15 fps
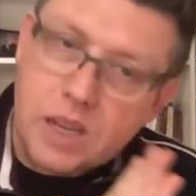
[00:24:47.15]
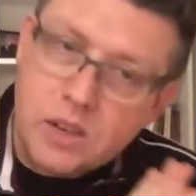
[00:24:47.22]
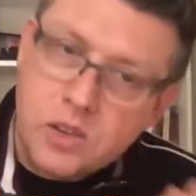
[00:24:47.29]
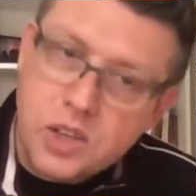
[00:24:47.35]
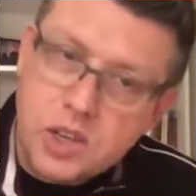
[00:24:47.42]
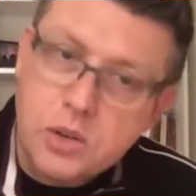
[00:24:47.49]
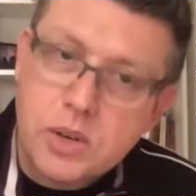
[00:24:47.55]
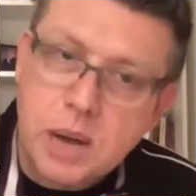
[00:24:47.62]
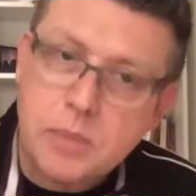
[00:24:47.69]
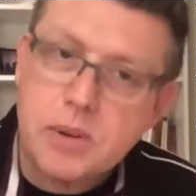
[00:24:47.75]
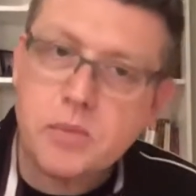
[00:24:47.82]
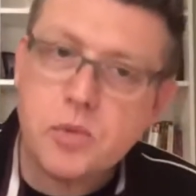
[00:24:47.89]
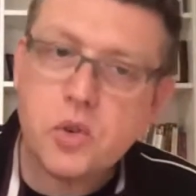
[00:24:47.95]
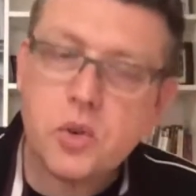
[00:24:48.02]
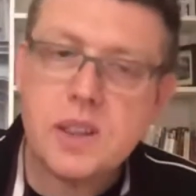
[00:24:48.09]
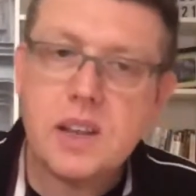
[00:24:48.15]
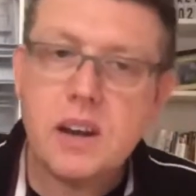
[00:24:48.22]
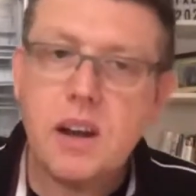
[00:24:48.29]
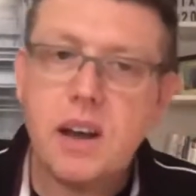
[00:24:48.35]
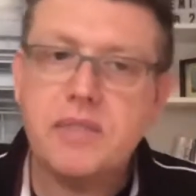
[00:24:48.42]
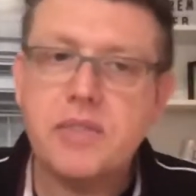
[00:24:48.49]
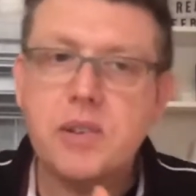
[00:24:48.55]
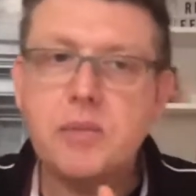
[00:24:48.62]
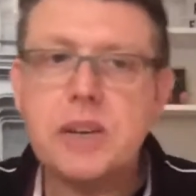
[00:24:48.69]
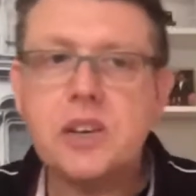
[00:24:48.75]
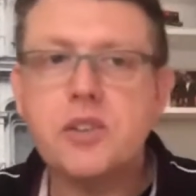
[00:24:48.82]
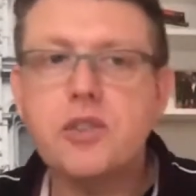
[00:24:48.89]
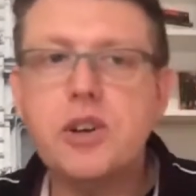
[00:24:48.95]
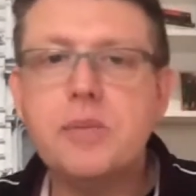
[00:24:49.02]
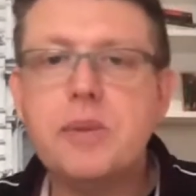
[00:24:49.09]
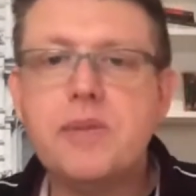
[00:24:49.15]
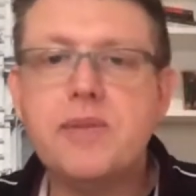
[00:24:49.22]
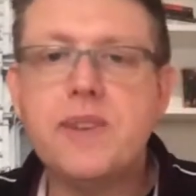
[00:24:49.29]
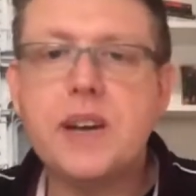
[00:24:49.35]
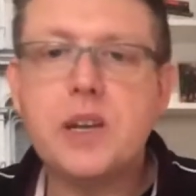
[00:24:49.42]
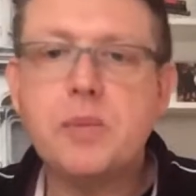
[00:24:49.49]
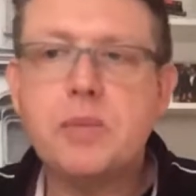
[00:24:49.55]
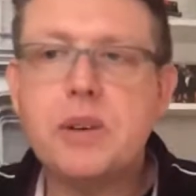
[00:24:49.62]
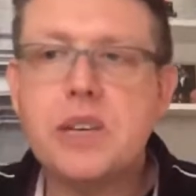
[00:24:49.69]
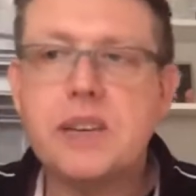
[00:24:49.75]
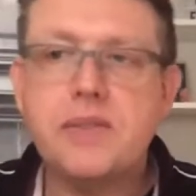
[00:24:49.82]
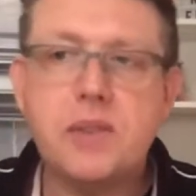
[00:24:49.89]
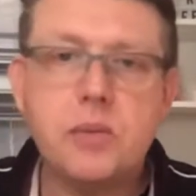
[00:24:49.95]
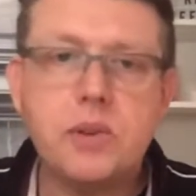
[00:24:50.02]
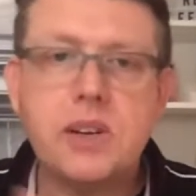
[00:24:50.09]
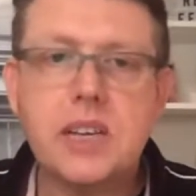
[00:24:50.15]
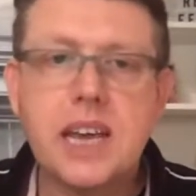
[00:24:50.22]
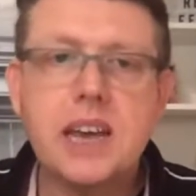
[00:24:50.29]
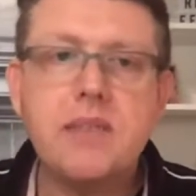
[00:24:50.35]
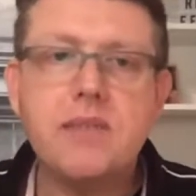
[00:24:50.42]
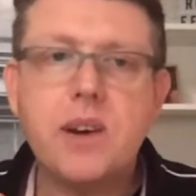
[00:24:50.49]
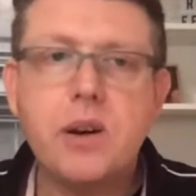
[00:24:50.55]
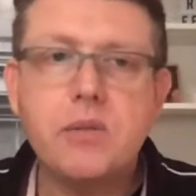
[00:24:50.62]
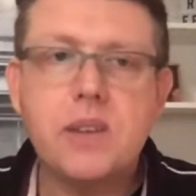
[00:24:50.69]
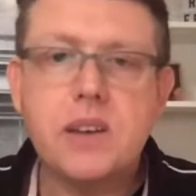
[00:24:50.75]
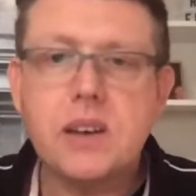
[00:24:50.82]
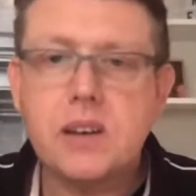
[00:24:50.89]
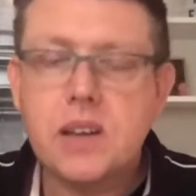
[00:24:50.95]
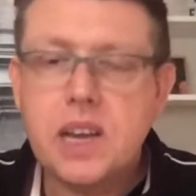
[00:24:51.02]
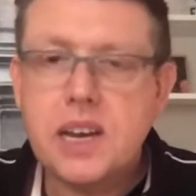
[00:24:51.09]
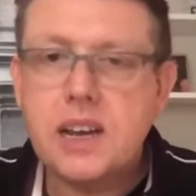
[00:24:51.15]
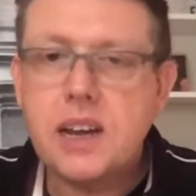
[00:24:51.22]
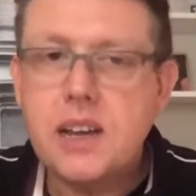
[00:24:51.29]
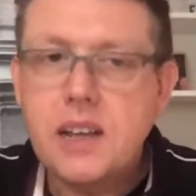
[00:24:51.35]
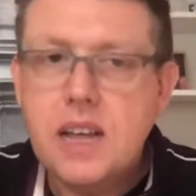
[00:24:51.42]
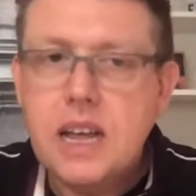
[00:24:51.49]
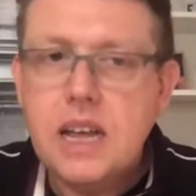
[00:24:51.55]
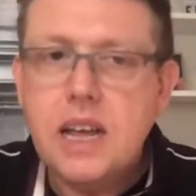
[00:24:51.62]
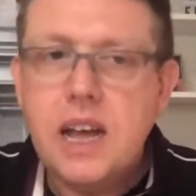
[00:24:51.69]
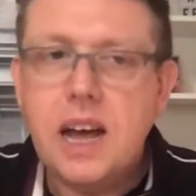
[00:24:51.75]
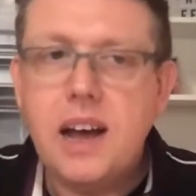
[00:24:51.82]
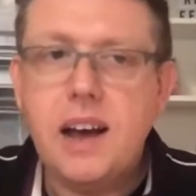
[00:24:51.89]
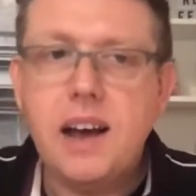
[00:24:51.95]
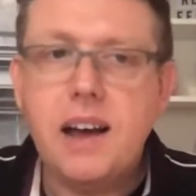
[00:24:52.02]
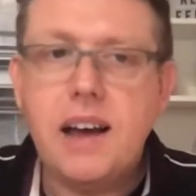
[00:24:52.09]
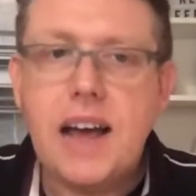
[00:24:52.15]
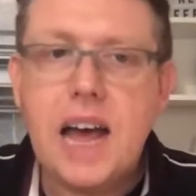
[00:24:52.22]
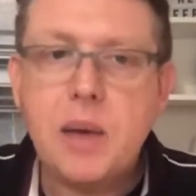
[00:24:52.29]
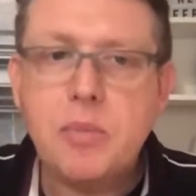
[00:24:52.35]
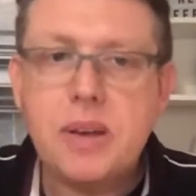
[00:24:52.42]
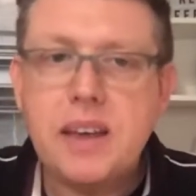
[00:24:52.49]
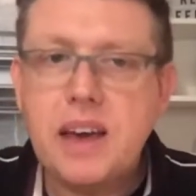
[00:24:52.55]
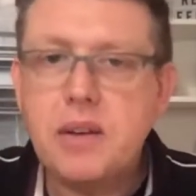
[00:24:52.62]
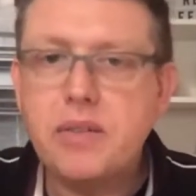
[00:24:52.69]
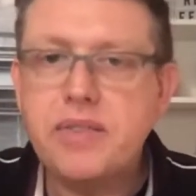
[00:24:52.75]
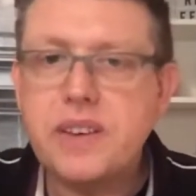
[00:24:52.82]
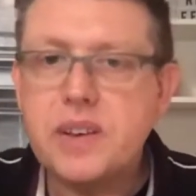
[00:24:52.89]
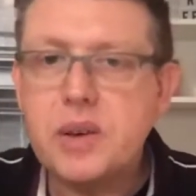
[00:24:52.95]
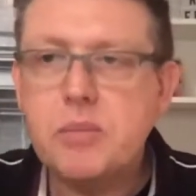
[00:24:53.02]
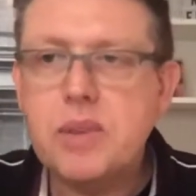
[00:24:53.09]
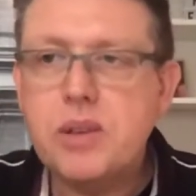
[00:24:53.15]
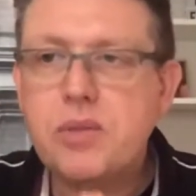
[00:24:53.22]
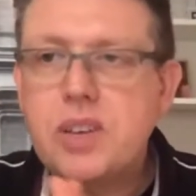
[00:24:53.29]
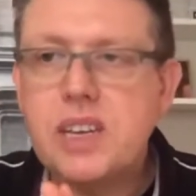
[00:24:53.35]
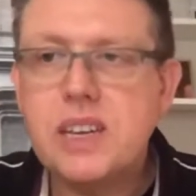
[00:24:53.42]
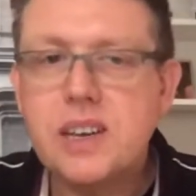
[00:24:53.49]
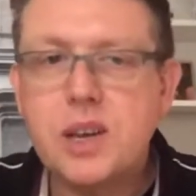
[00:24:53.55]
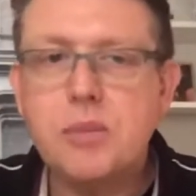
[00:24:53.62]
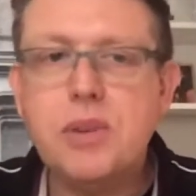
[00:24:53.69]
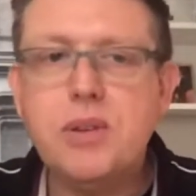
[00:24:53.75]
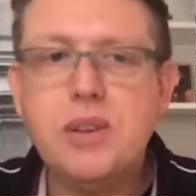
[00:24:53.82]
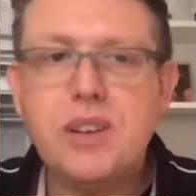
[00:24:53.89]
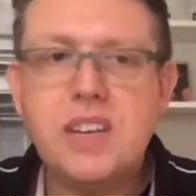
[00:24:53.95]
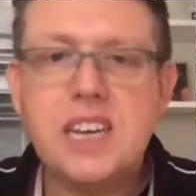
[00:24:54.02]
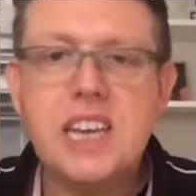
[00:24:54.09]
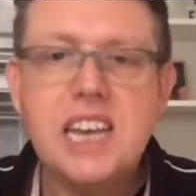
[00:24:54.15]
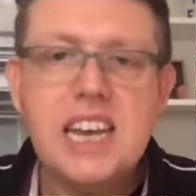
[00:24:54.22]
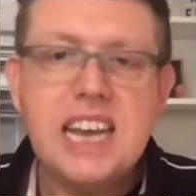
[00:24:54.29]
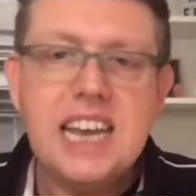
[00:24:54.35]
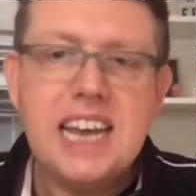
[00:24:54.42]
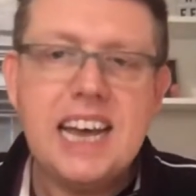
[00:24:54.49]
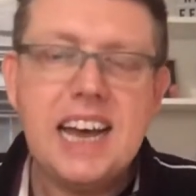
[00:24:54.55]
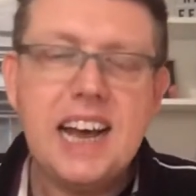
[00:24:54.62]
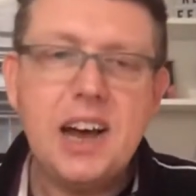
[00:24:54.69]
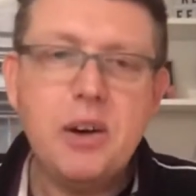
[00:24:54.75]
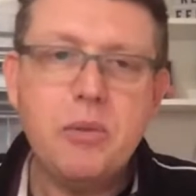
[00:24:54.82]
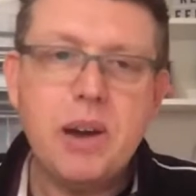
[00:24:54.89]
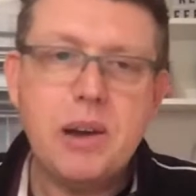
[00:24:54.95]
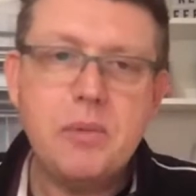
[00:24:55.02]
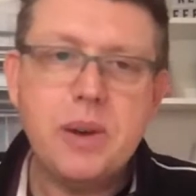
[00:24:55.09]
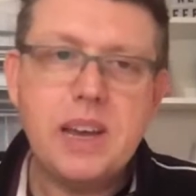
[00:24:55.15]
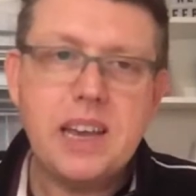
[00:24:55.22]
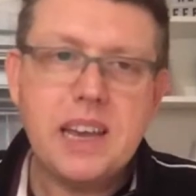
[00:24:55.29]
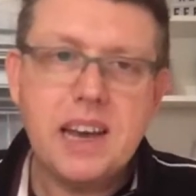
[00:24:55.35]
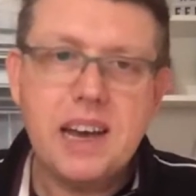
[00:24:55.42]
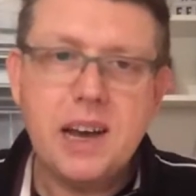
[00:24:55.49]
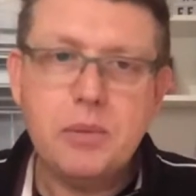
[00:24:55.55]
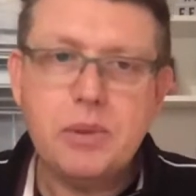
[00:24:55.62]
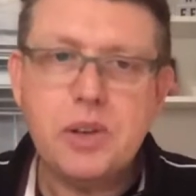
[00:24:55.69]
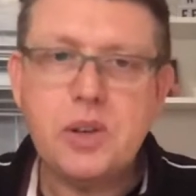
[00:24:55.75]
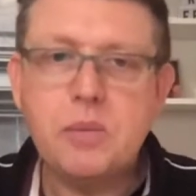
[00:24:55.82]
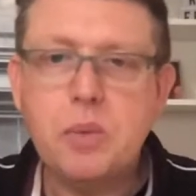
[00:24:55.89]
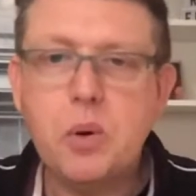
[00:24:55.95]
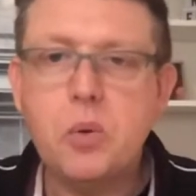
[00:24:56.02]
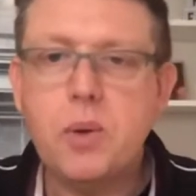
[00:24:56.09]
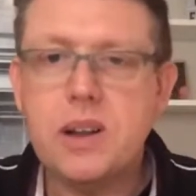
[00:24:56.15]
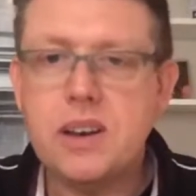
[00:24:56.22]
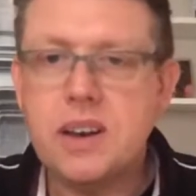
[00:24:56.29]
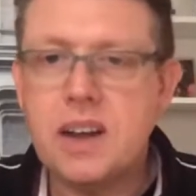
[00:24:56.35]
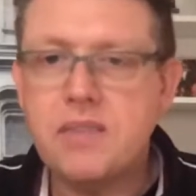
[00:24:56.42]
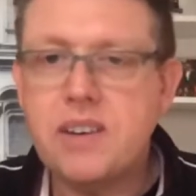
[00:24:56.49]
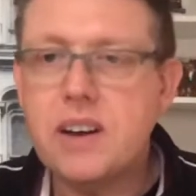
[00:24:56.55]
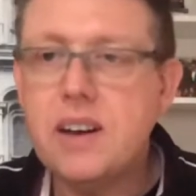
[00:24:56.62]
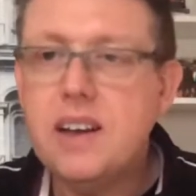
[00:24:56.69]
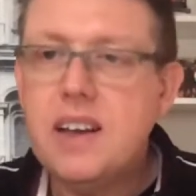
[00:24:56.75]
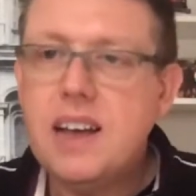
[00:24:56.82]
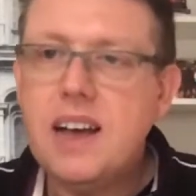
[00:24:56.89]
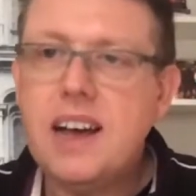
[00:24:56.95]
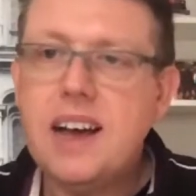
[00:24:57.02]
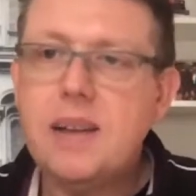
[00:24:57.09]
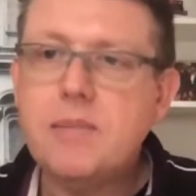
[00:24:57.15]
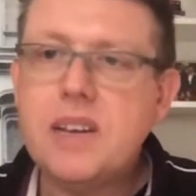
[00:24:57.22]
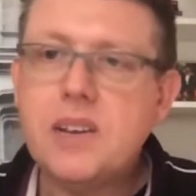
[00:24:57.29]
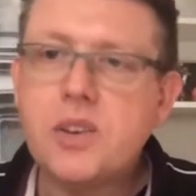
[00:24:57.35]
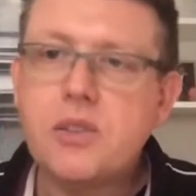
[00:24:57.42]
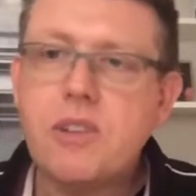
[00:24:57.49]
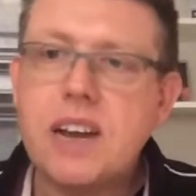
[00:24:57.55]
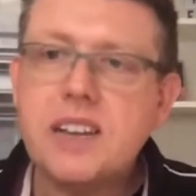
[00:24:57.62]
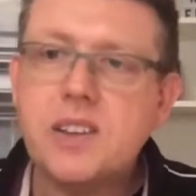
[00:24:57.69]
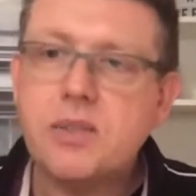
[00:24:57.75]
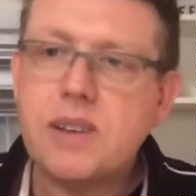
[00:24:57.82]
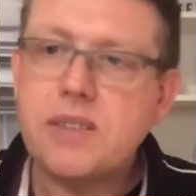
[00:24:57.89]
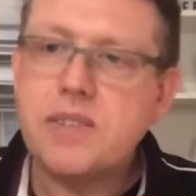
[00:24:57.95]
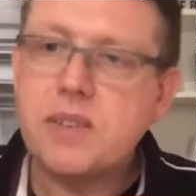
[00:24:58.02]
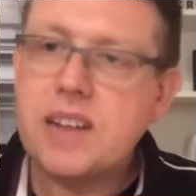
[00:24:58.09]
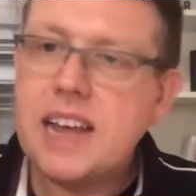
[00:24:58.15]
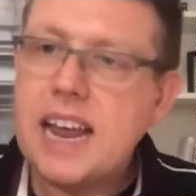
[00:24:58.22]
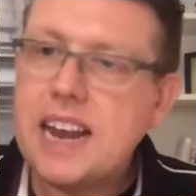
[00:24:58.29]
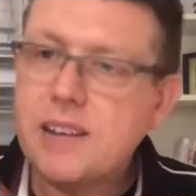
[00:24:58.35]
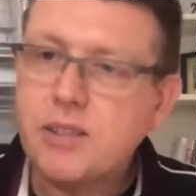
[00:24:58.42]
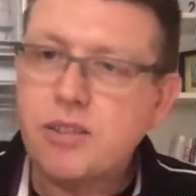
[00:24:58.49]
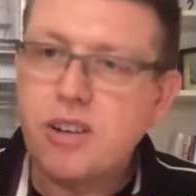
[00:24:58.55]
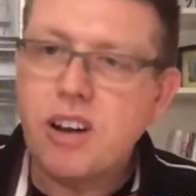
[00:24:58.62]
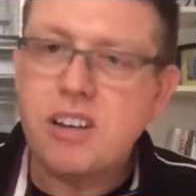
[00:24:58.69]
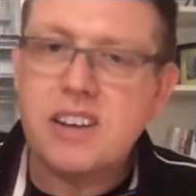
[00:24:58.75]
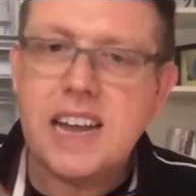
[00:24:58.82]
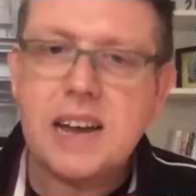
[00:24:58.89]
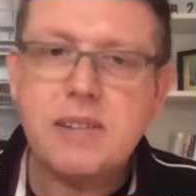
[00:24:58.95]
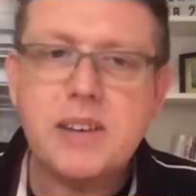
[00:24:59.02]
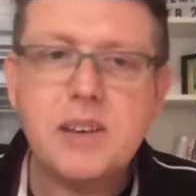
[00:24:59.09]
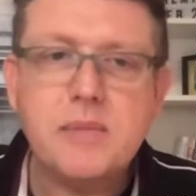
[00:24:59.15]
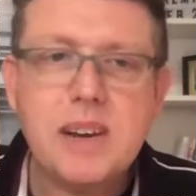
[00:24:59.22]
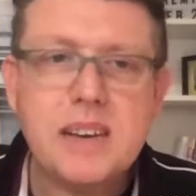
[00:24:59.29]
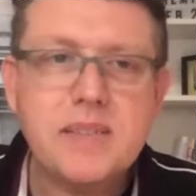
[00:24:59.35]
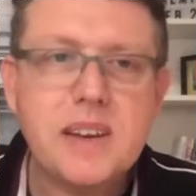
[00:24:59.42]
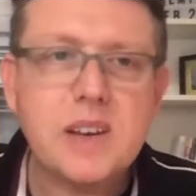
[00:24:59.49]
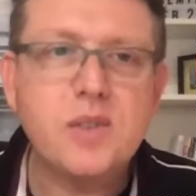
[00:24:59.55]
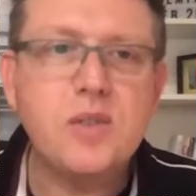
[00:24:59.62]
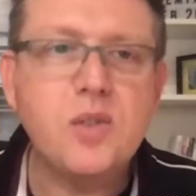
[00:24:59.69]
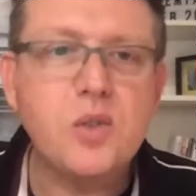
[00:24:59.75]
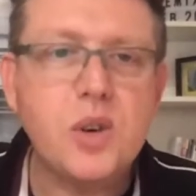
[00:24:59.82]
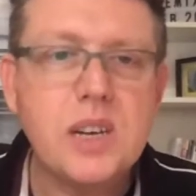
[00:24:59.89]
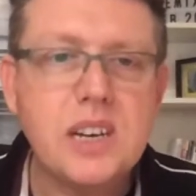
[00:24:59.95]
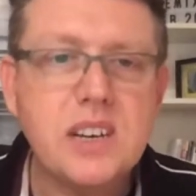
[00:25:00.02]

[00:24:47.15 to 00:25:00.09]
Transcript: Do come on, join the Life Remix group on Facebook if you want to get involved in a happy, healthy community where we support one another. It's great to have you there. Hello, Grant. How are you, mate? Thanks for joining